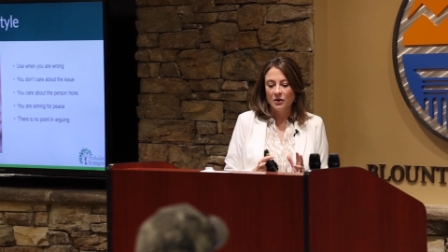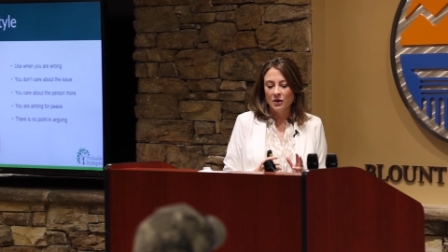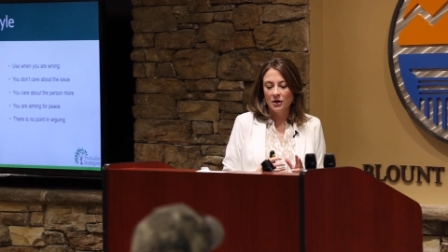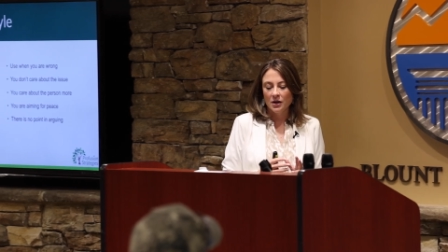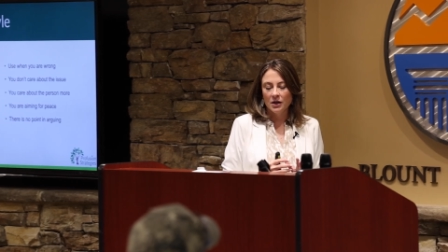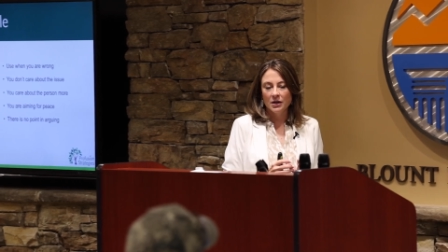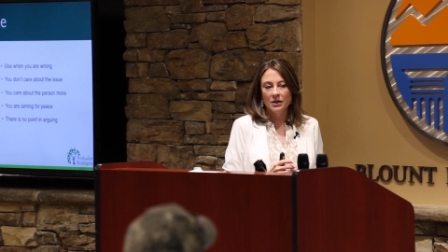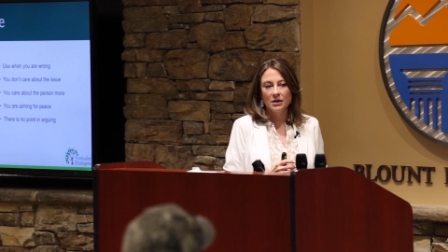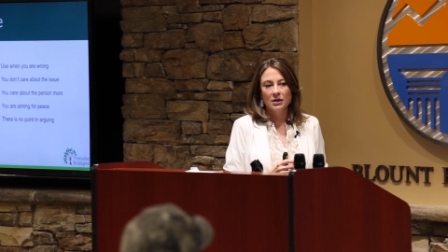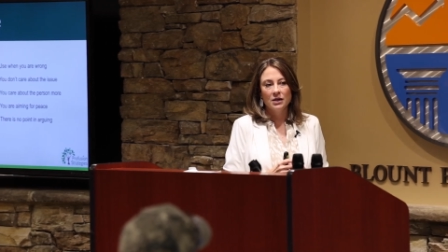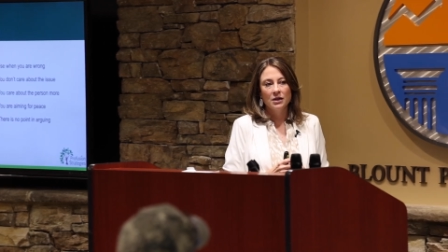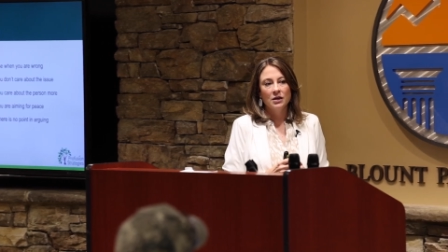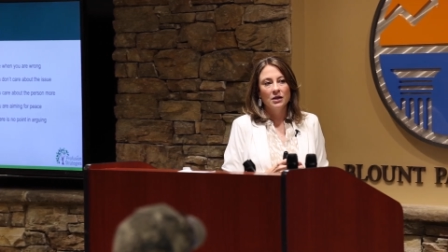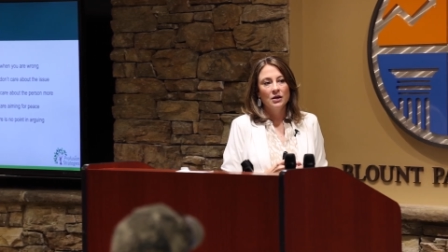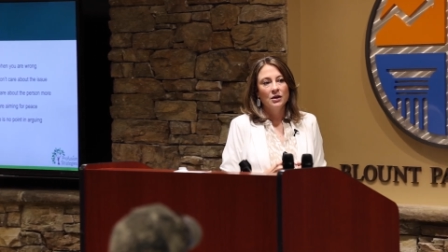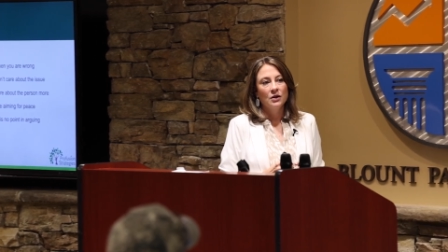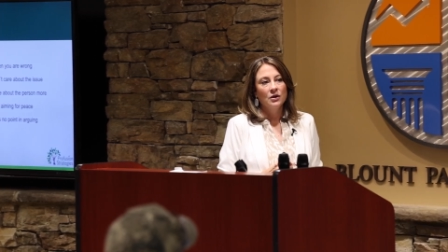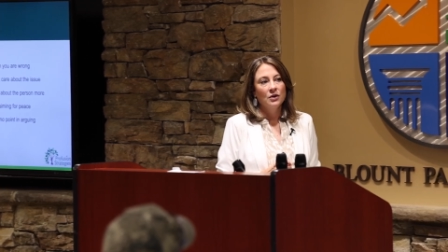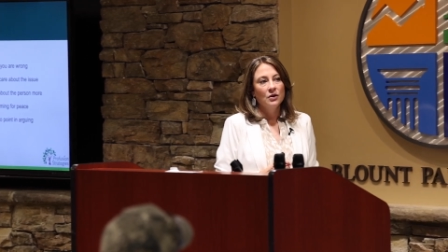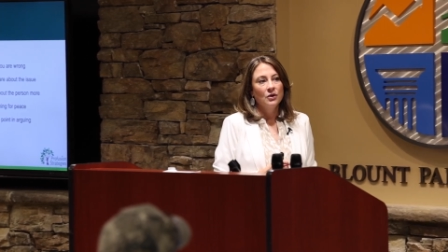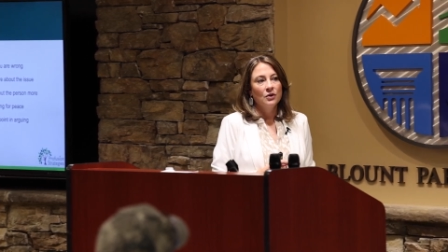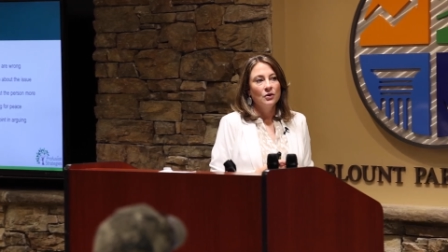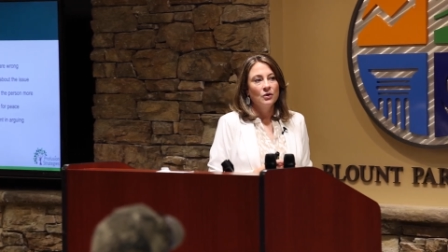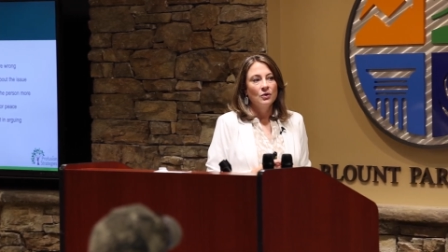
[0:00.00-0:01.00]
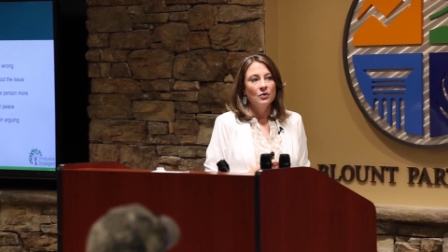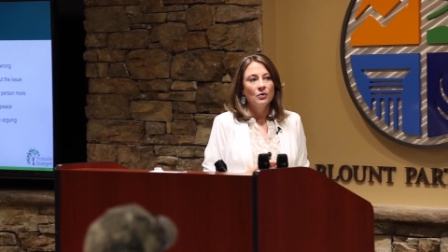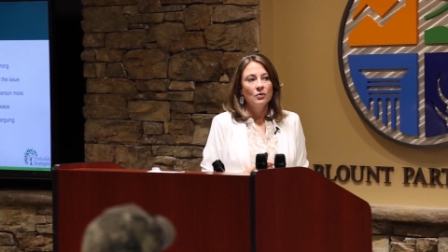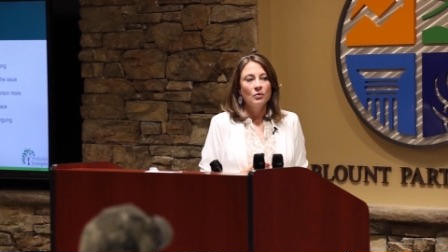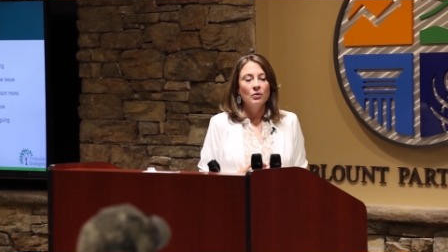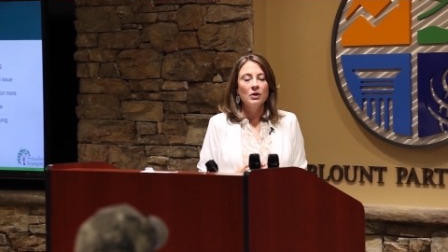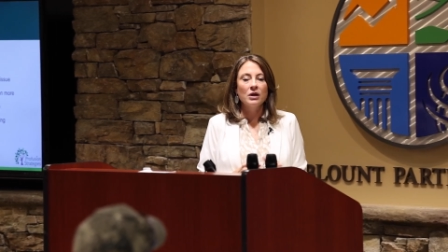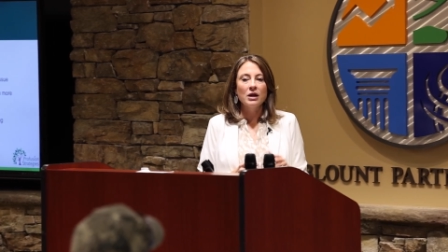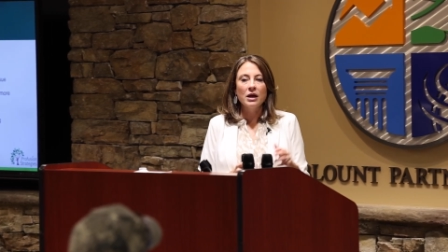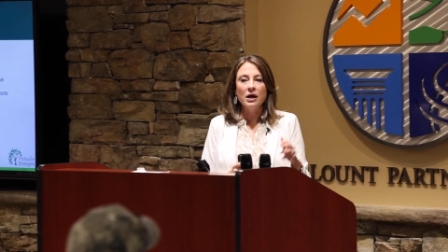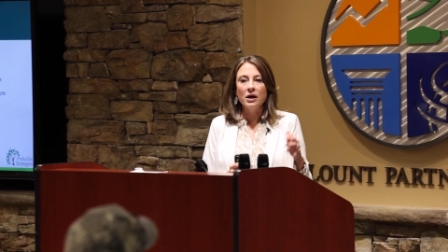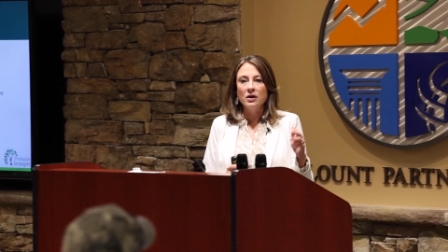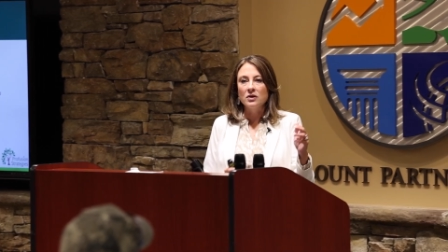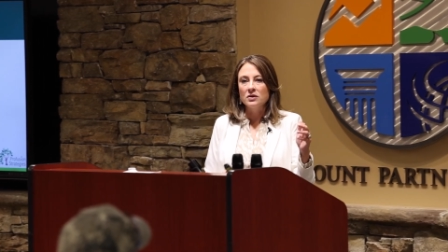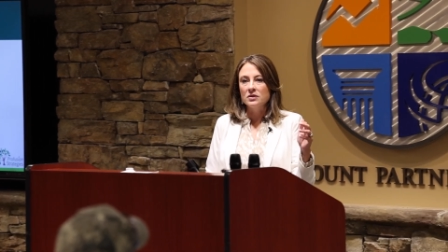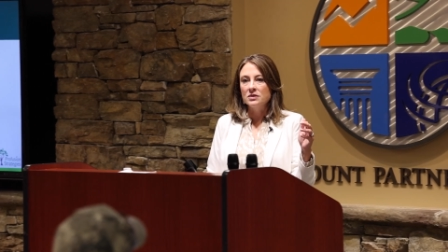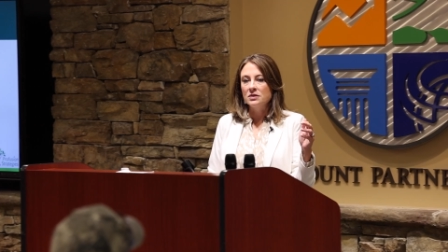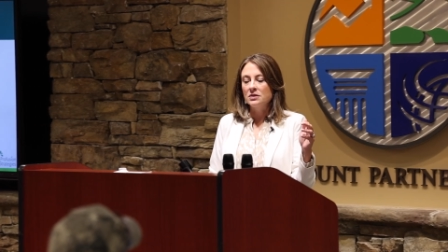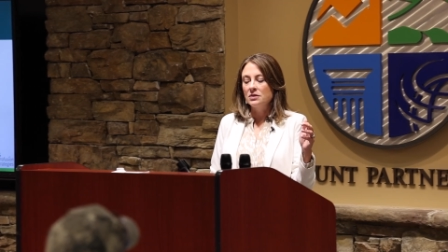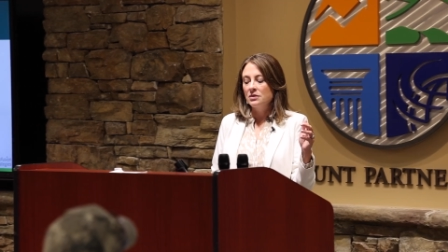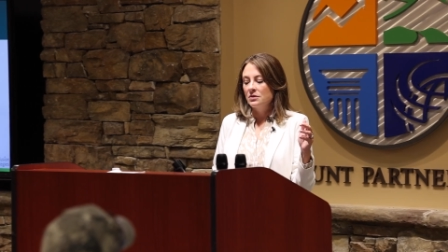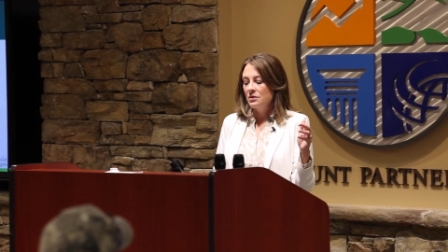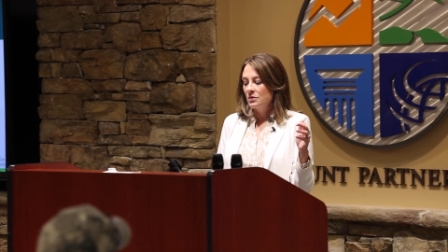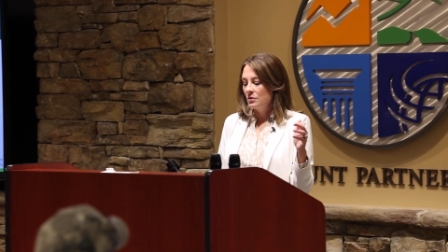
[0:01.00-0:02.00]
right? What
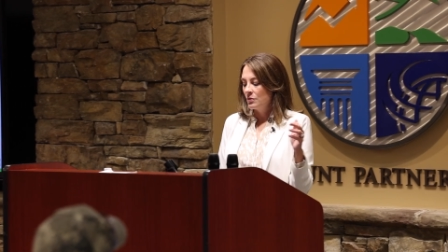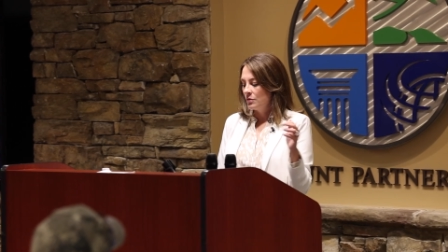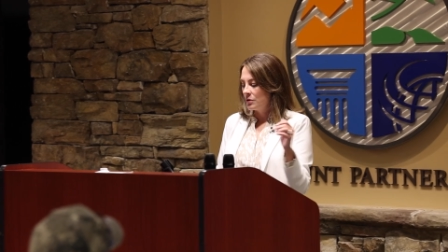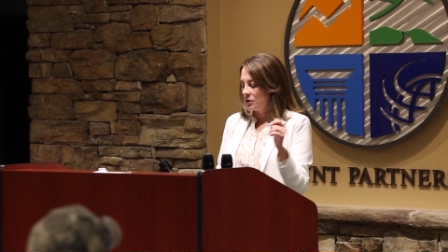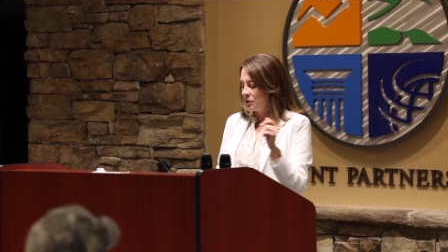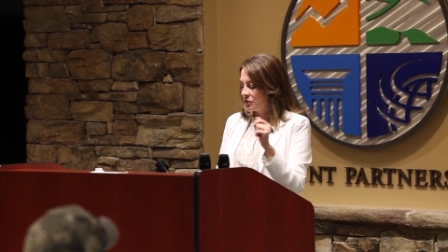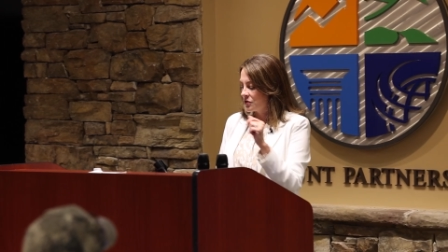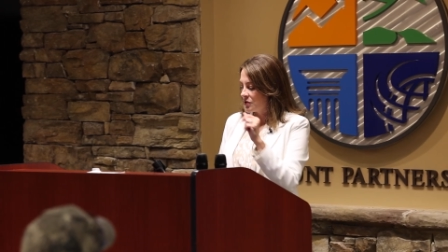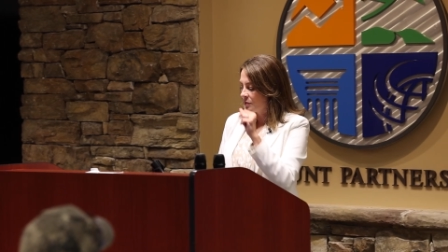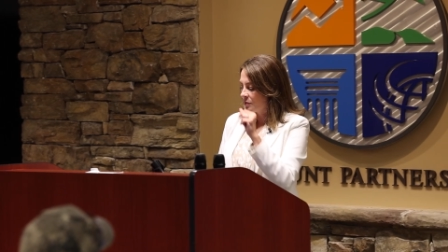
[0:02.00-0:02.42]
else? What are